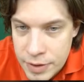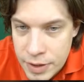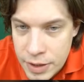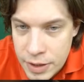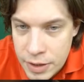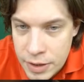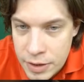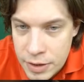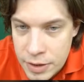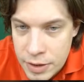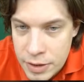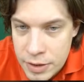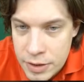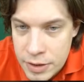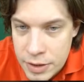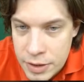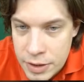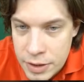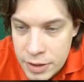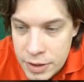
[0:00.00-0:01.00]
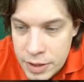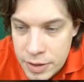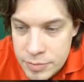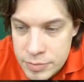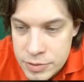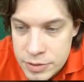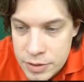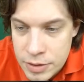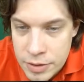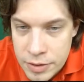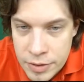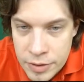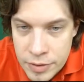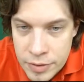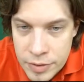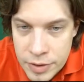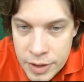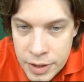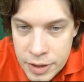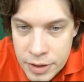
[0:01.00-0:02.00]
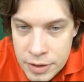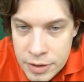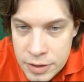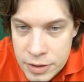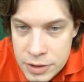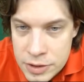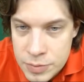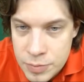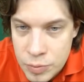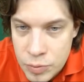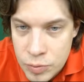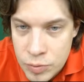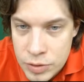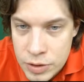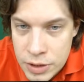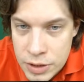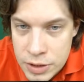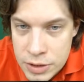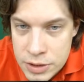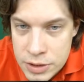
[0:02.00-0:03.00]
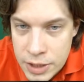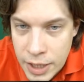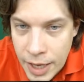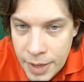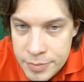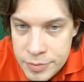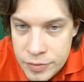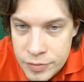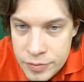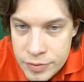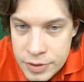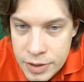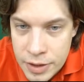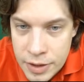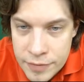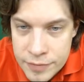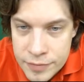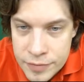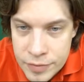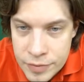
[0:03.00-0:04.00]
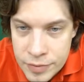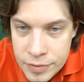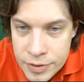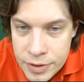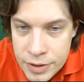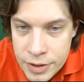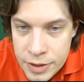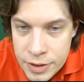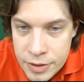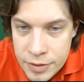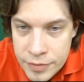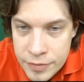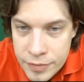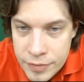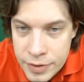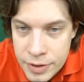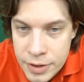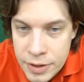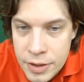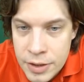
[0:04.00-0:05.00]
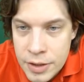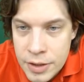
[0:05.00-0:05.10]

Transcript: And then the king comes there, and this pawn is captured after king e3,